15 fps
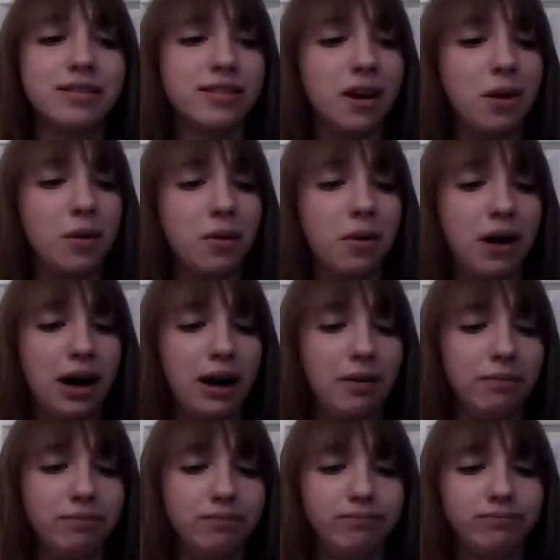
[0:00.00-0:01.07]
So
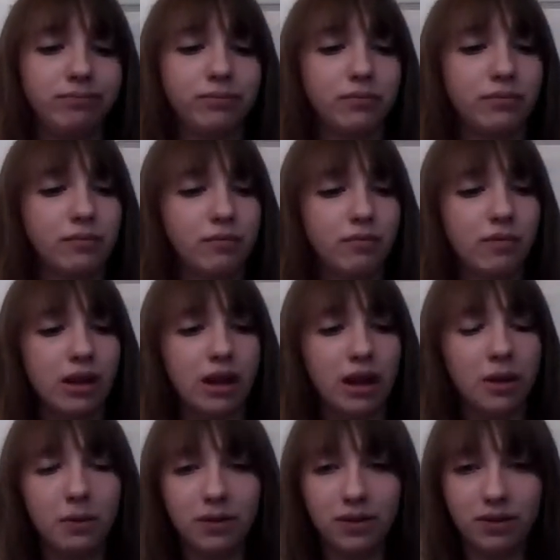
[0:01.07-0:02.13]

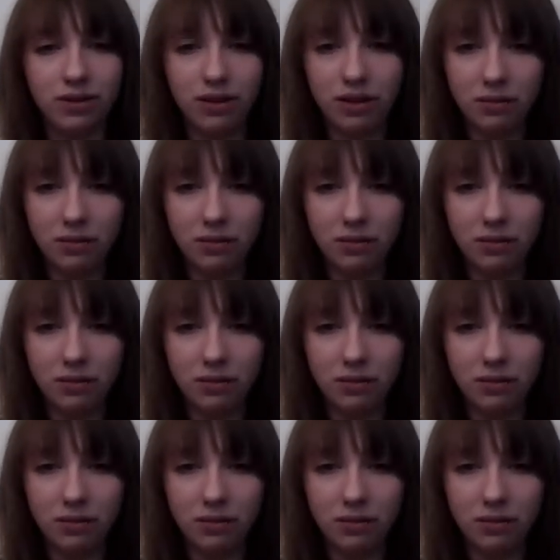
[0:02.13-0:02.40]
it was